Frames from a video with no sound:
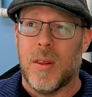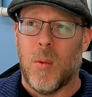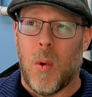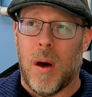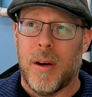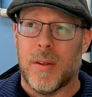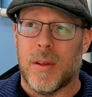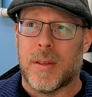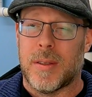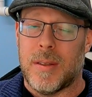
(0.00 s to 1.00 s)
the water
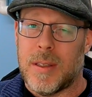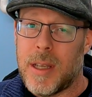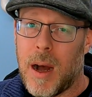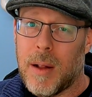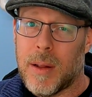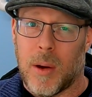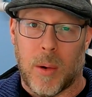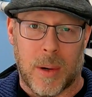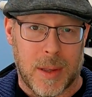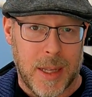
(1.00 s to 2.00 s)
looks dull
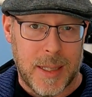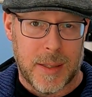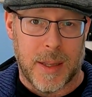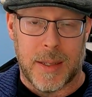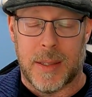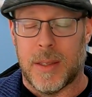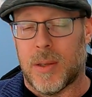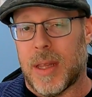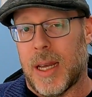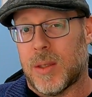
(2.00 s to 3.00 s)
or listless. And
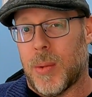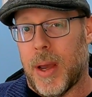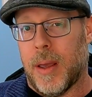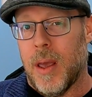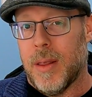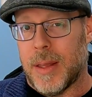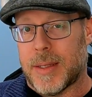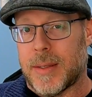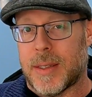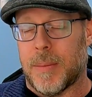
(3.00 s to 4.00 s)
so that's why
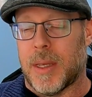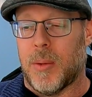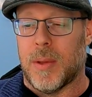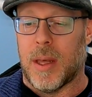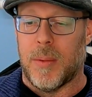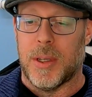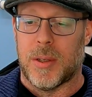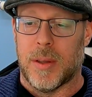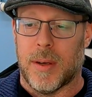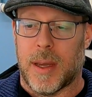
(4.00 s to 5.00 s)
this is something that we
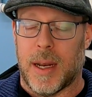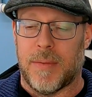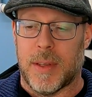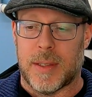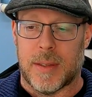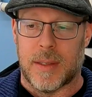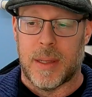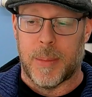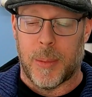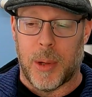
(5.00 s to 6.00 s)
should look at if this is a
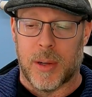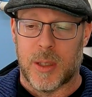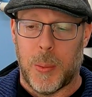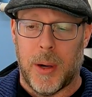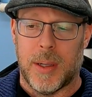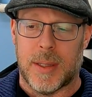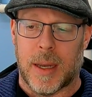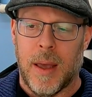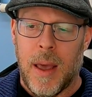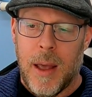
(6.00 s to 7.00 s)
symptom you're
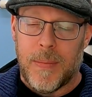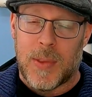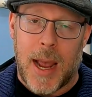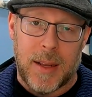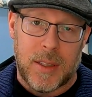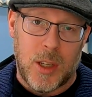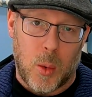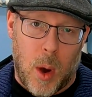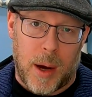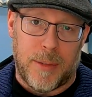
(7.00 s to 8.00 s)
experiencing. Test your
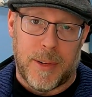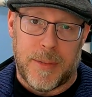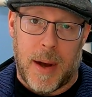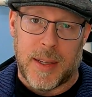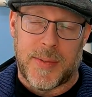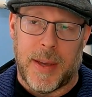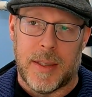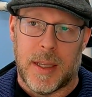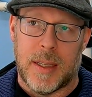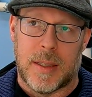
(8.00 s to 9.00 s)
water for
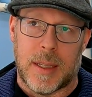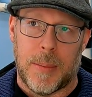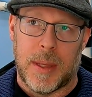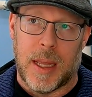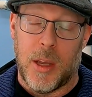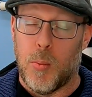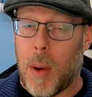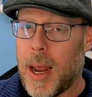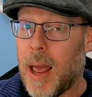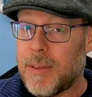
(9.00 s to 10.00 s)
phosphates. It's something that you
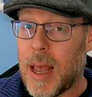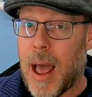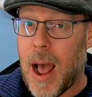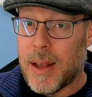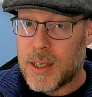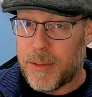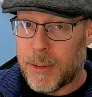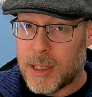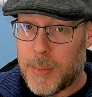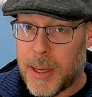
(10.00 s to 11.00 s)
might have to ask
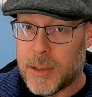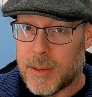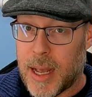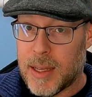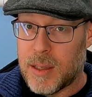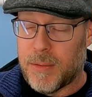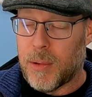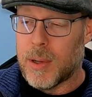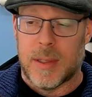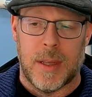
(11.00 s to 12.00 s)
for a special test
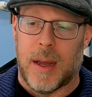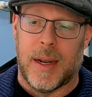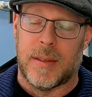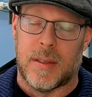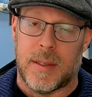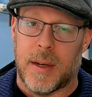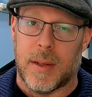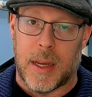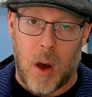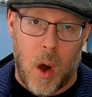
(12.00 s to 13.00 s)
for. It's not
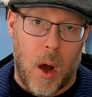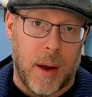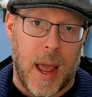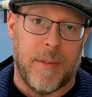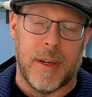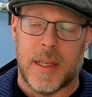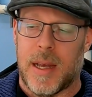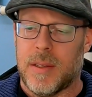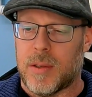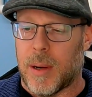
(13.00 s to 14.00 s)
necessarily on every
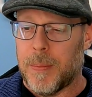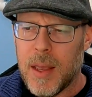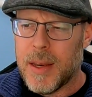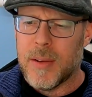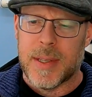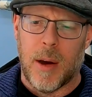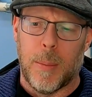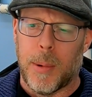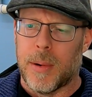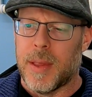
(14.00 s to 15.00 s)
test strip. And here's how
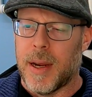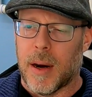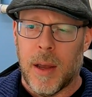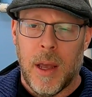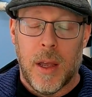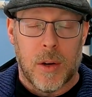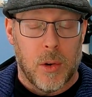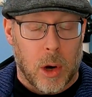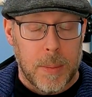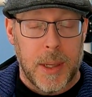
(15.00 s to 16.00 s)
important they are.
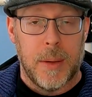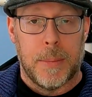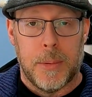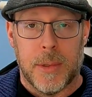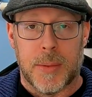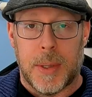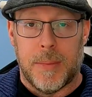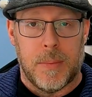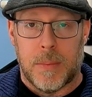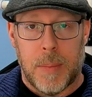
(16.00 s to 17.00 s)
Normally in pools,
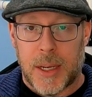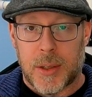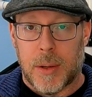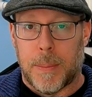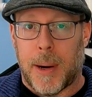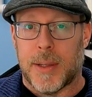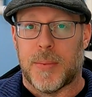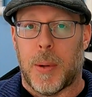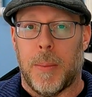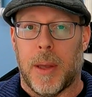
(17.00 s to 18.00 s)
we measure in
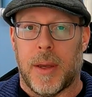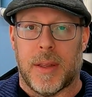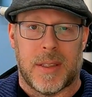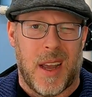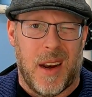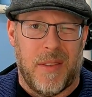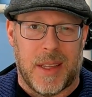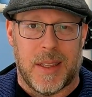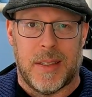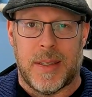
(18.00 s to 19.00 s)
parts per million. It's kind of
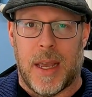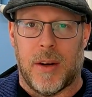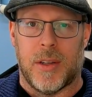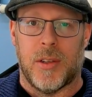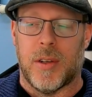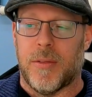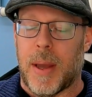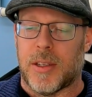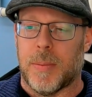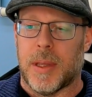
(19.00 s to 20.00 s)
like the standard unit of
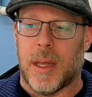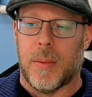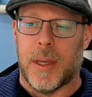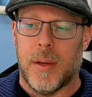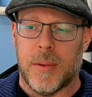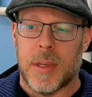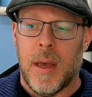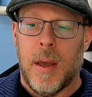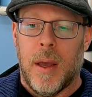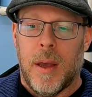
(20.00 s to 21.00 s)
measurement that we use.
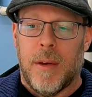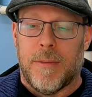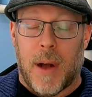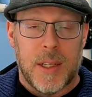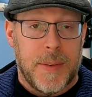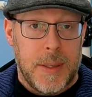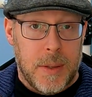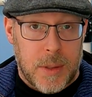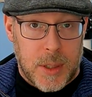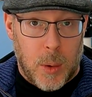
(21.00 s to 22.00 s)

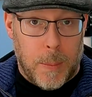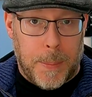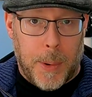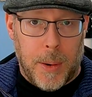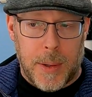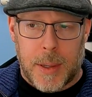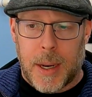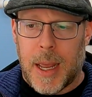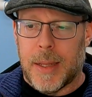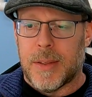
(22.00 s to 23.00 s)
Phosphates are so
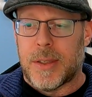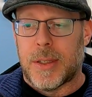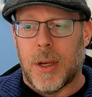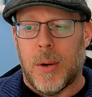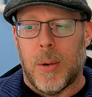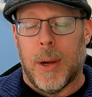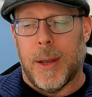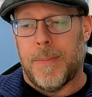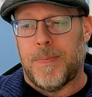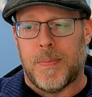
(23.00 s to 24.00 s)
important, and so
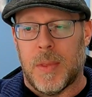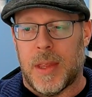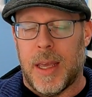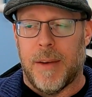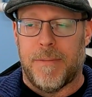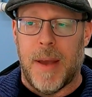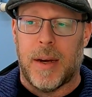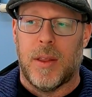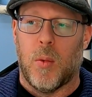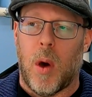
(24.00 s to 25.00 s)
they
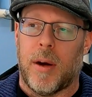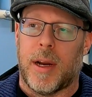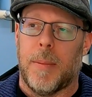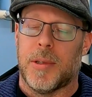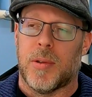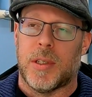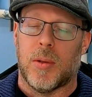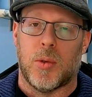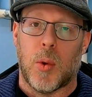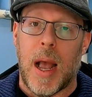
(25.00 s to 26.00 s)
affect the water chemistry
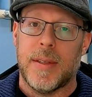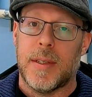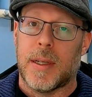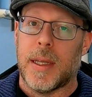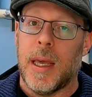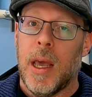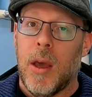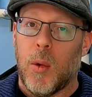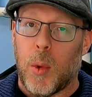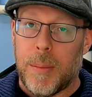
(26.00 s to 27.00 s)
so drastically.
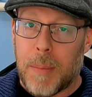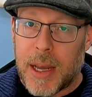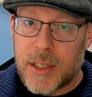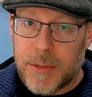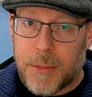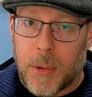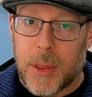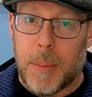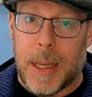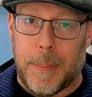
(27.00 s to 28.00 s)
We measure for
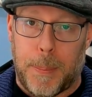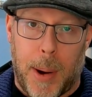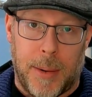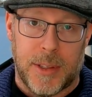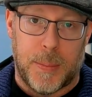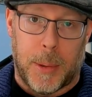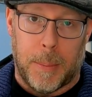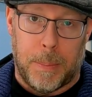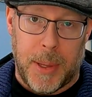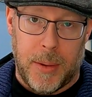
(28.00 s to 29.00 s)
them in parts per
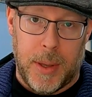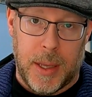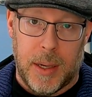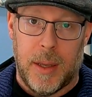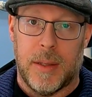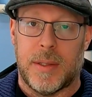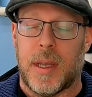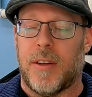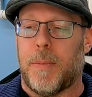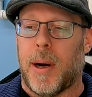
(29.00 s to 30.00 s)
billion
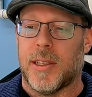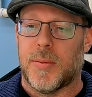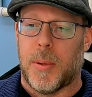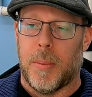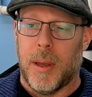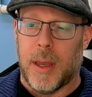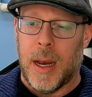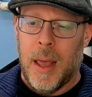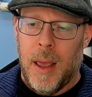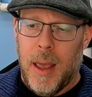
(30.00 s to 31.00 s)
instead of parts per million.
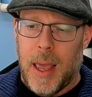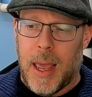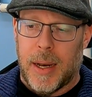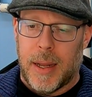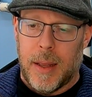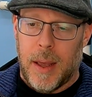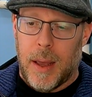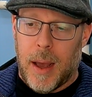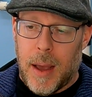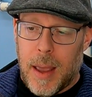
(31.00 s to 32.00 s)
And
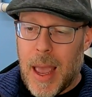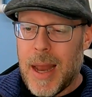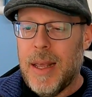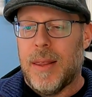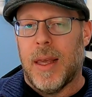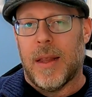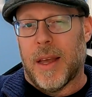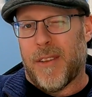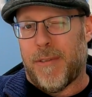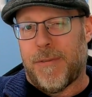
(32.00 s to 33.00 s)
anything
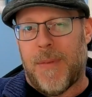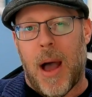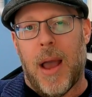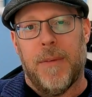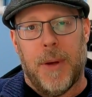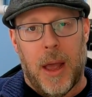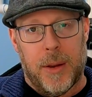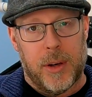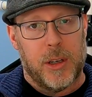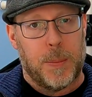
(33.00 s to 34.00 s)
like
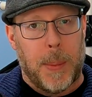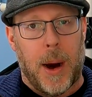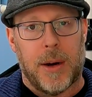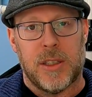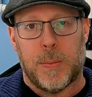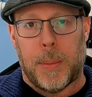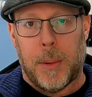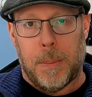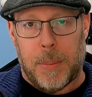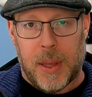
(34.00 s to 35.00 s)
500 parts
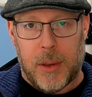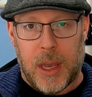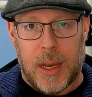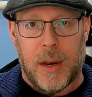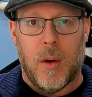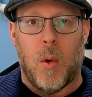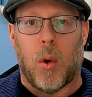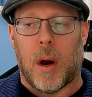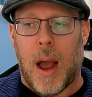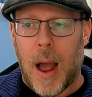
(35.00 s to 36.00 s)
per billion
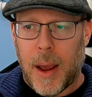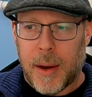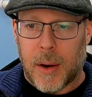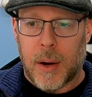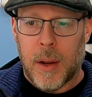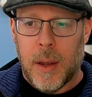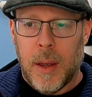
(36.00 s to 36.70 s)
or higher,